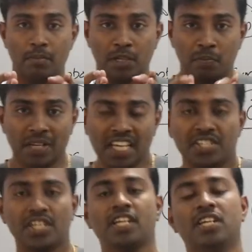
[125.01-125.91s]

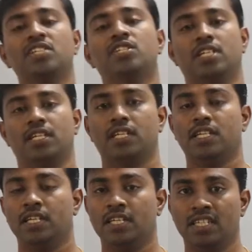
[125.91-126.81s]
depletion region
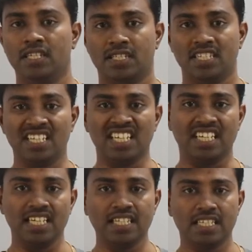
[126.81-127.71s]
is
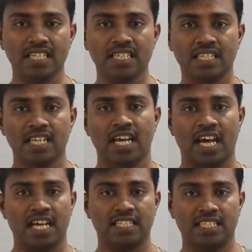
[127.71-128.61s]
decreases
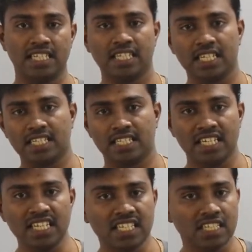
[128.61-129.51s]
and thickness
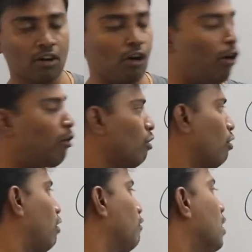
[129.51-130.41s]
is in the order
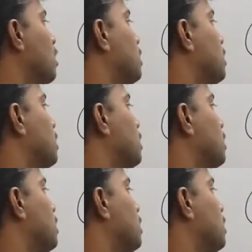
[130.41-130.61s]
of